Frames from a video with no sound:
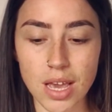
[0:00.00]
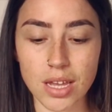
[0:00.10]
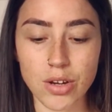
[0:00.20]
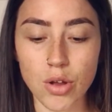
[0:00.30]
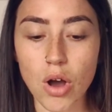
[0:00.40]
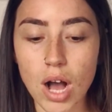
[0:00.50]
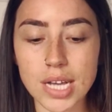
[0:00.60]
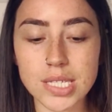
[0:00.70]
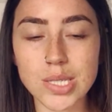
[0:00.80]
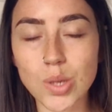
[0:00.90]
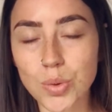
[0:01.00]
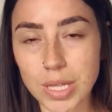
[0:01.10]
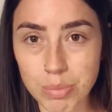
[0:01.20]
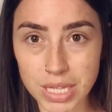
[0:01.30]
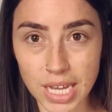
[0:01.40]
And you know, I
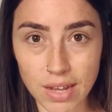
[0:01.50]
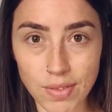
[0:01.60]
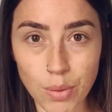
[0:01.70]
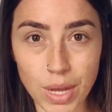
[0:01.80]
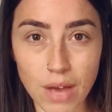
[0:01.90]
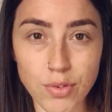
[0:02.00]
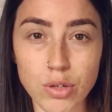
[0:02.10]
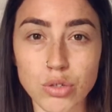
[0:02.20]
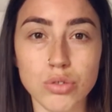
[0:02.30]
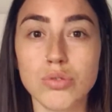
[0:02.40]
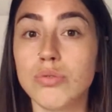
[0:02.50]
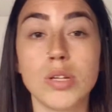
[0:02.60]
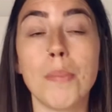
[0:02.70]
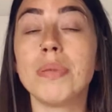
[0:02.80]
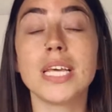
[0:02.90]
solely believe that we have
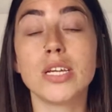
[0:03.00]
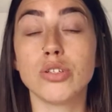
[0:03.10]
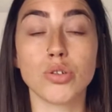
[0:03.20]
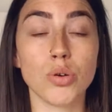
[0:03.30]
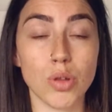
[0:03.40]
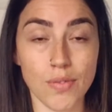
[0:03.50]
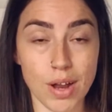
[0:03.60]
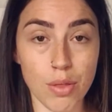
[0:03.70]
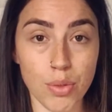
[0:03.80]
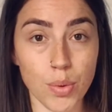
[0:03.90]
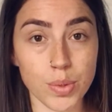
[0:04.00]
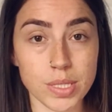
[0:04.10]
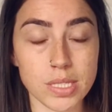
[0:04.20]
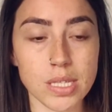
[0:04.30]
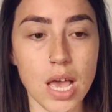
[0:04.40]
complete control over our
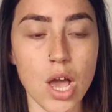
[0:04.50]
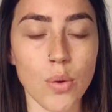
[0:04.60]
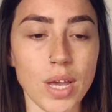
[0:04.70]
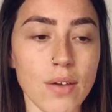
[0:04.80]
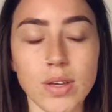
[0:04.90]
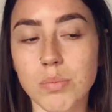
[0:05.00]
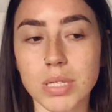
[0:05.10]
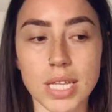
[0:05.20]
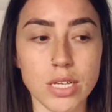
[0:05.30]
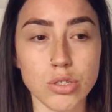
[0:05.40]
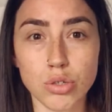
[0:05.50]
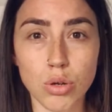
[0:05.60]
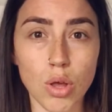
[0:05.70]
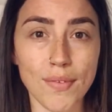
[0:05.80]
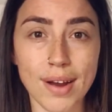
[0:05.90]
thoughts. We have complete
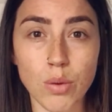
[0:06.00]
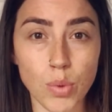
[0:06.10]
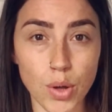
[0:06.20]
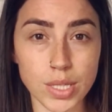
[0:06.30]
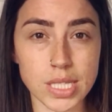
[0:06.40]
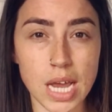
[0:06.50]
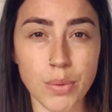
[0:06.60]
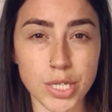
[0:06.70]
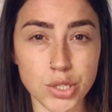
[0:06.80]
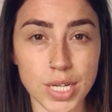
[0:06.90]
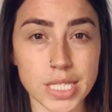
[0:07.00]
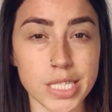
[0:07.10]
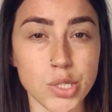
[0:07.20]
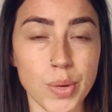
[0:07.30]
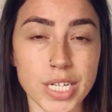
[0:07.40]
control over our words and how we treat
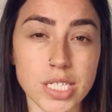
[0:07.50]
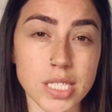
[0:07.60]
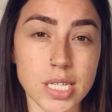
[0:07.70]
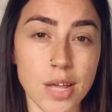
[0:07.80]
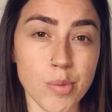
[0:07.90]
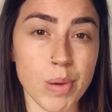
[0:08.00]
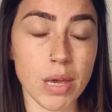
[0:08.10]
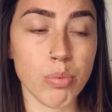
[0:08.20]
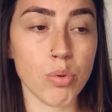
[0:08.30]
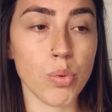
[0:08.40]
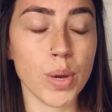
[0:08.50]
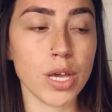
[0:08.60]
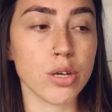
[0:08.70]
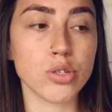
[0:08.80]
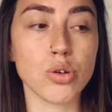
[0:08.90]
situations and other people. We
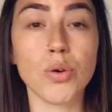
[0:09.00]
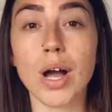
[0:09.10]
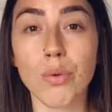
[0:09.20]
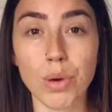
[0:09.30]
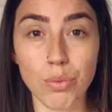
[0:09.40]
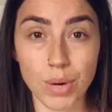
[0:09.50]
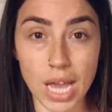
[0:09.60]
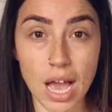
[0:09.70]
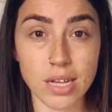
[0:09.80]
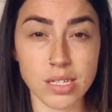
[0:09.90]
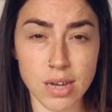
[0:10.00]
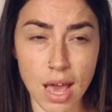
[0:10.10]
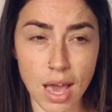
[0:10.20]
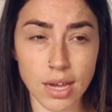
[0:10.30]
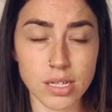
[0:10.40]
control how we react and
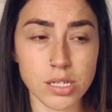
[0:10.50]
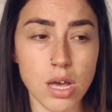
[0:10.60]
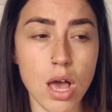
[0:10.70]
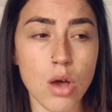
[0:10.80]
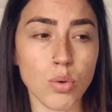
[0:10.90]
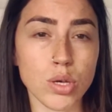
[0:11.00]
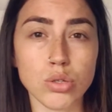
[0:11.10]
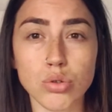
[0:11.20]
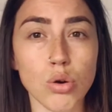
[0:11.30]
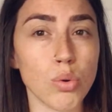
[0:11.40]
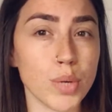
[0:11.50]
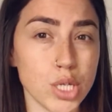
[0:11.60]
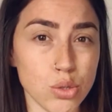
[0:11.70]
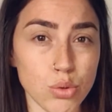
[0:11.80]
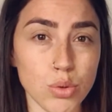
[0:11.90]
act. We control what we
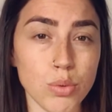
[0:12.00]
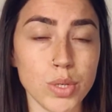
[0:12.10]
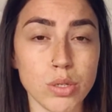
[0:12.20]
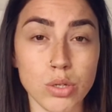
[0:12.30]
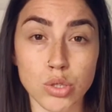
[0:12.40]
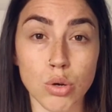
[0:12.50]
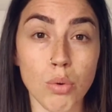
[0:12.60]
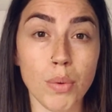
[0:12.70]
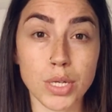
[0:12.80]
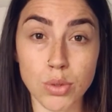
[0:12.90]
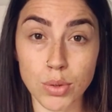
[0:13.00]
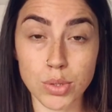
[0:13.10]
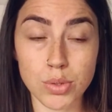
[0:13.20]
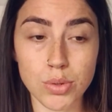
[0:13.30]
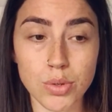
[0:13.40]
do, and we control what we
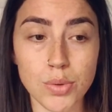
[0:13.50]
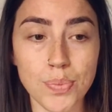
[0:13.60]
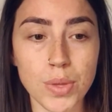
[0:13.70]
don't do.